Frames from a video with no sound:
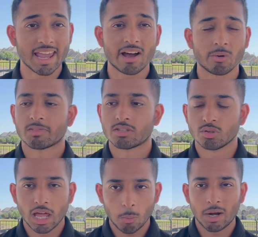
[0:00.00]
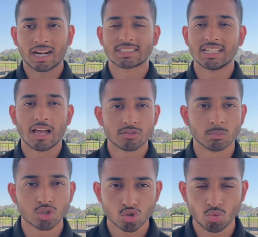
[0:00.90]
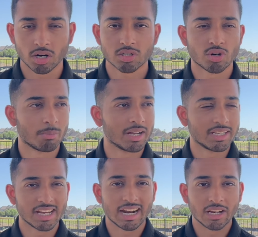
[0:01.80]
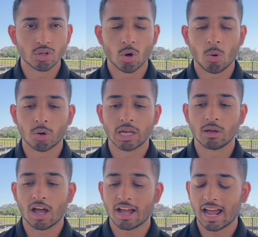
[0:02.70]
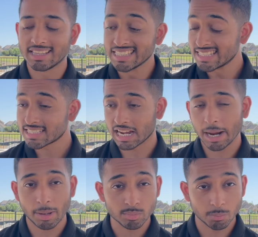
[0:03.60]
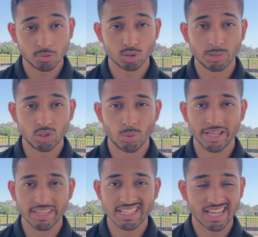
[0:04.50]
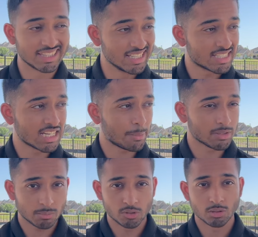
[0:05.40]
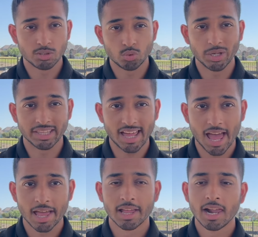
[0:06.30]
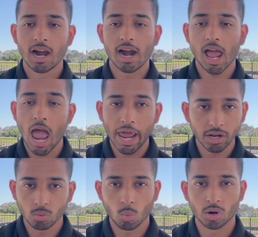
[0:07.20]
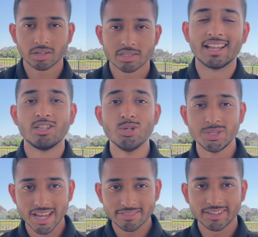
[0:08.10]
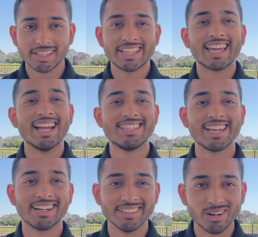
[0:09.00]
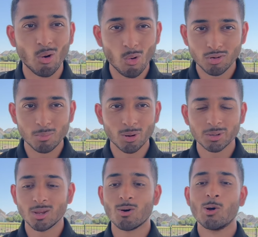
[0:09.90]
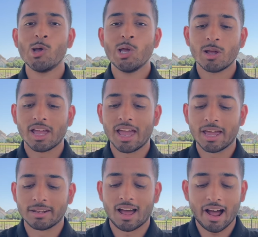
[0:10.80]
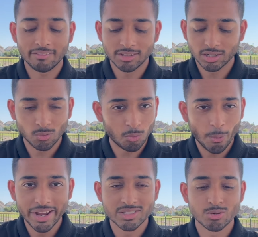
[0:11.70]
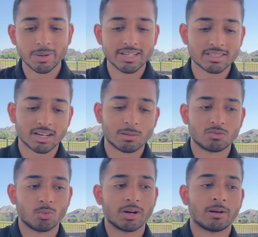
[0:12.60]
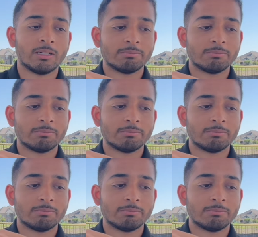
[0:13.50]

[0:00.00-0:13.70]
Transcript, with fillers: out? So that way I actually have some structure in my day and I know, okay, at this time I'm supposed to be doing this, at this time I'm supposed to be doing that and it works. You definitely can take it a little overboard though, and I've done it way too many times where